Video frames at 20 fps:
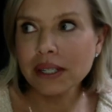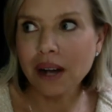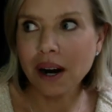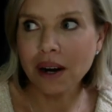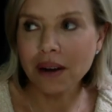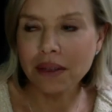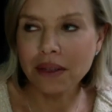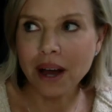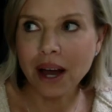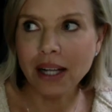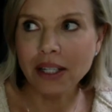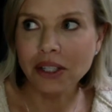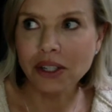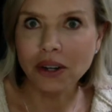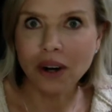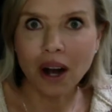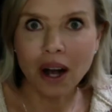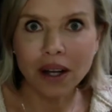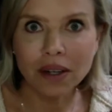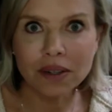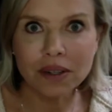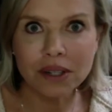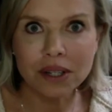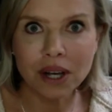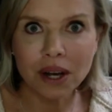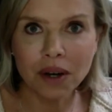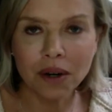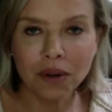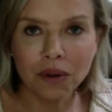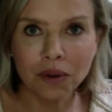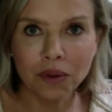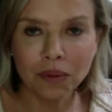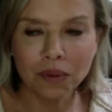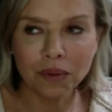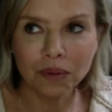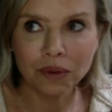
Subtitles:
our thoughts are also